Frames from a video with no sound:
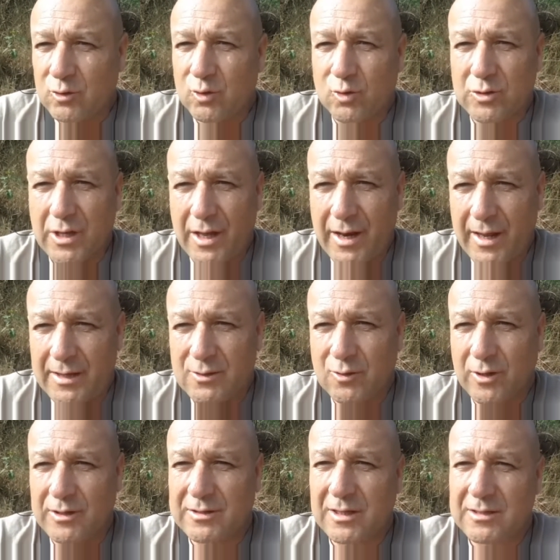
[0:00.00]
and
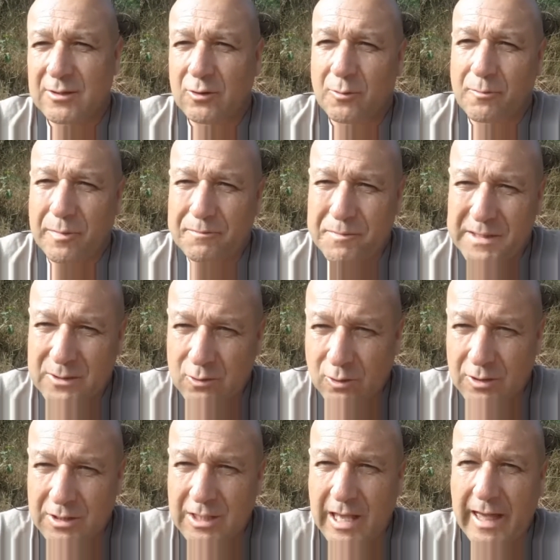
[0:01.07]
if their
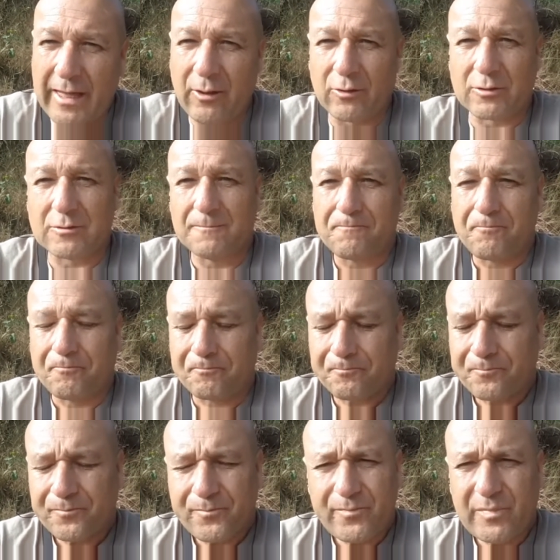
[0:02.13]
rights are being
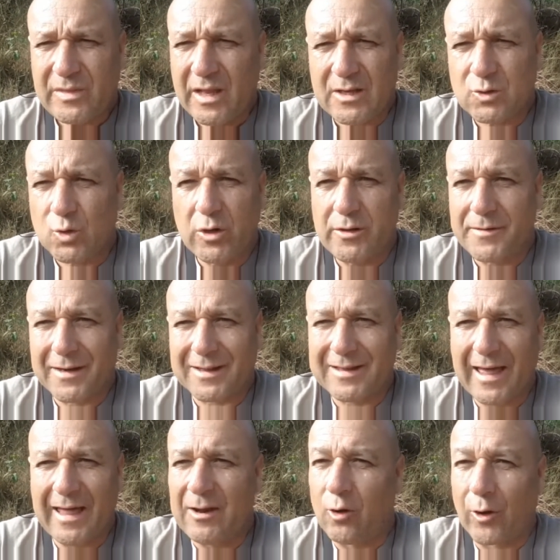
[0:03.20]
stomped on
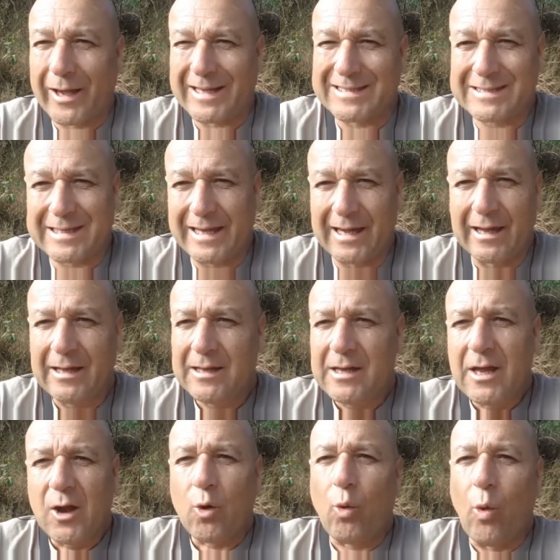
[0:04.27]
and their
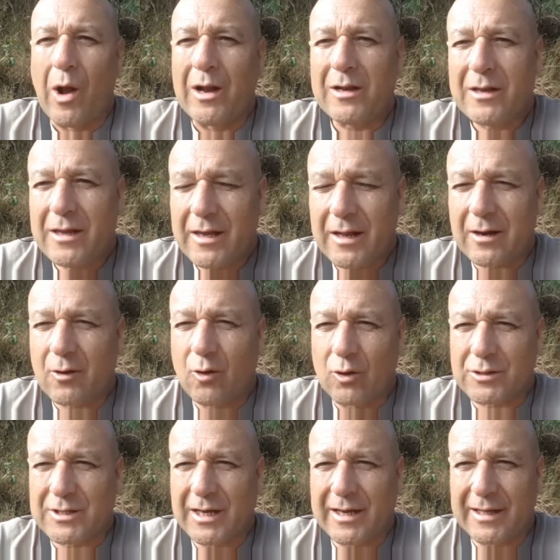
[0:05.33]
liberties are being,
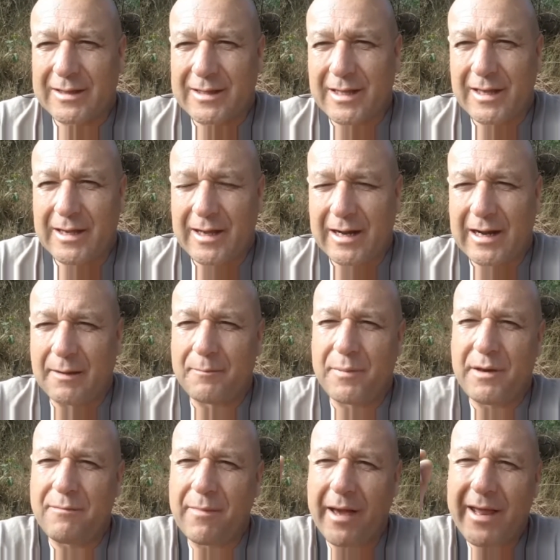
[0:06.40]
whatever problem
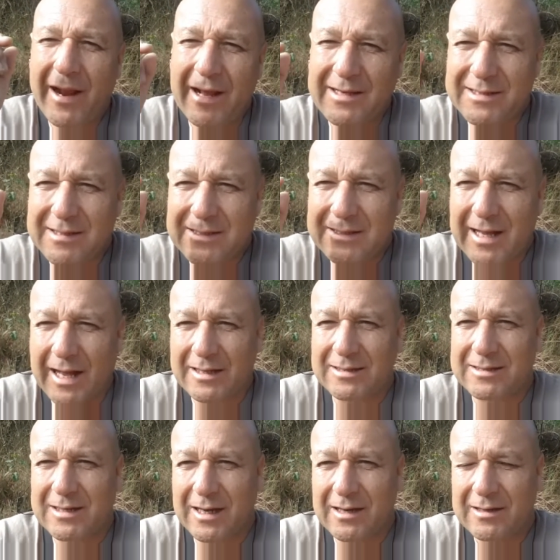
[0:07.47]
that you have,
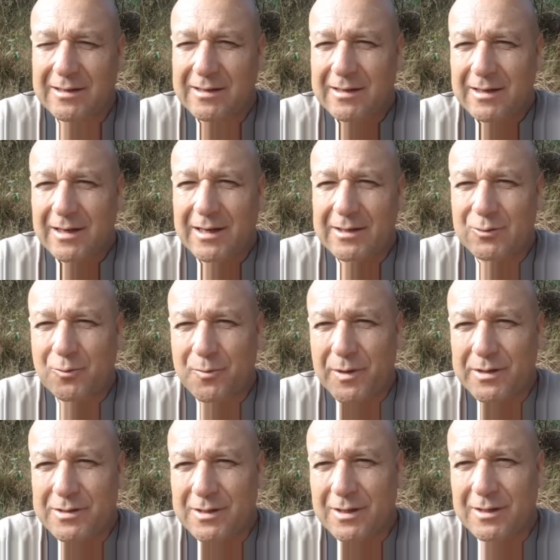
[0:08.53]
the first
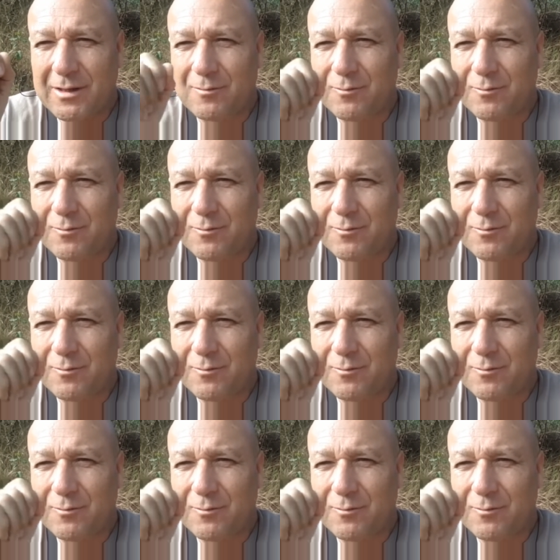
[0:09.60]
instance